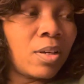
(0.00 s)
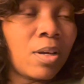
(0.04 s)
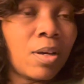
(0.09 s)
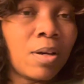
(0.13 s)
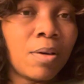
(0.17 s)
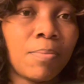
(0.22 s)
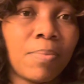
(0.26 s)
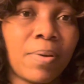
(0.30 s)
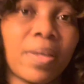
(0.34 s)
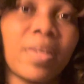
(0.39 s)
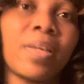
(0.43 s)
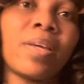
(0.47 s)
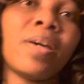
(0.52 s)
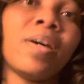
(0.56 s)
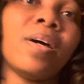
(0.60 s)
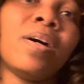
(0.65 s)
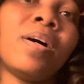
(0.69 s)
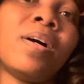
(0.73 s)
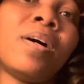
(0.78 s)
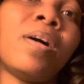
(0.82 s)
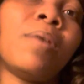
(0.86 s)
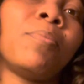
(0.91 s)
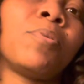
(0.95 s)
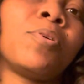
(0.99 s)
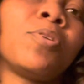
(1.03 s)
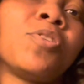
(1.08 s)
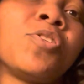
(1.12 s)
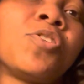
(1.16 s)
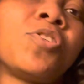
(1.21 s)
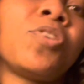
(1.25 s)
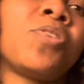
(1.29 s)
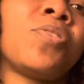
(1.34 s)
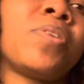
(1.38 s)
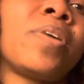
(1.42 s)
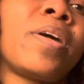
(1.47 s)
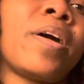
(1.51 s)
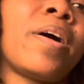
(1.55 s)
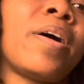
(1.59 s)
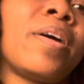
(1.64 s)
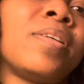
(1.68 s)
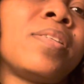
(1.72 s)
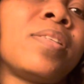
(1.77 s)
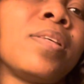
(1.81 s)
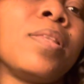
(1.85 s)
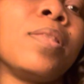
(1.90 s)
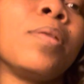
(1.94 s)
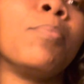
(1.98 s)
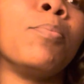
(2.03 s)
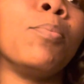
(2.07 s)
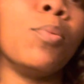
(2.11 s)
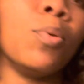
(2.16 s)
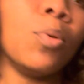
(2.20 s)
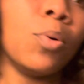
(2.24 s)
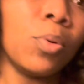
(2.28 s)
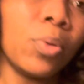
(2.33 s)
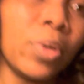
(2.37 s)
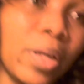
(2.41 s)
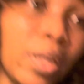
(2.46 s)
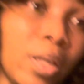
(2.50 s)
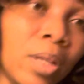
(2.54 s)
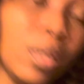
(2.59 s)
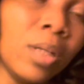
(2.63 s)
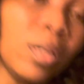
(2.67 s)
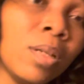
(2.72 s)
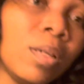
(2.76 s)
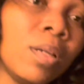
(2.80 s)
But yeah, I'm going to show you guys in the morning.